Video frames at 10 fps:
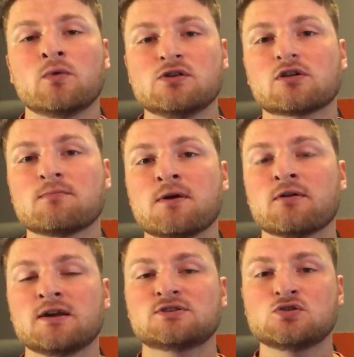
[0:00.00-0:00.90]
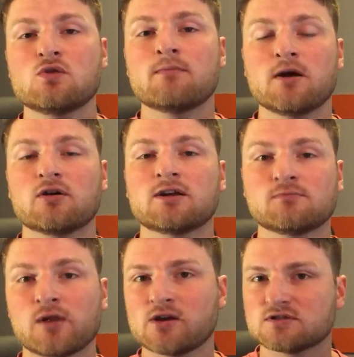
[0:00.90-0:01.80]
when you're comparing two American
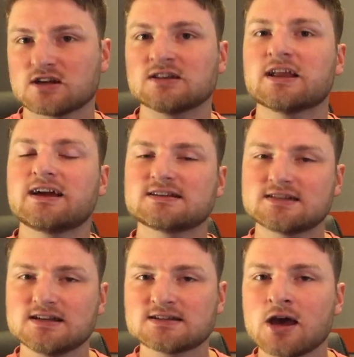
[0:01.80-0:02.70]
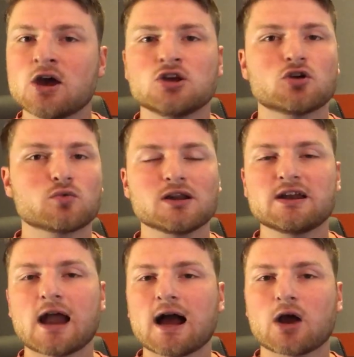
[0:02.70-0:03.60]
players' legacies, you're really
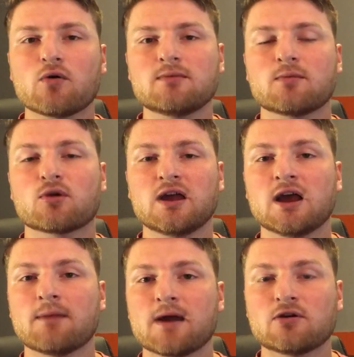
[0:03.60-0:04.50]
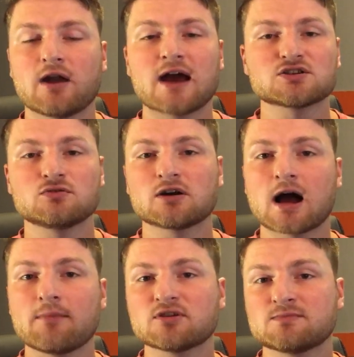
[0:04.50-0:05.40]
not going to be bringing up international
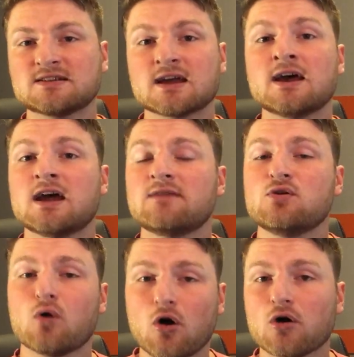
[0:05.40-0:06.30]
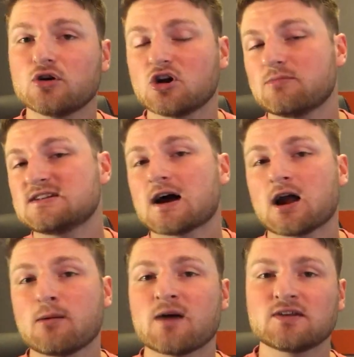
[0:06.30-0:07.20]
accomplishments, and if you are, you're going to be
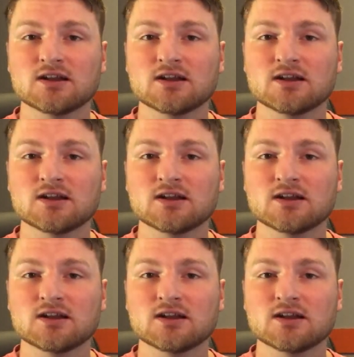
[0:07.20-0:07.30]
talking about the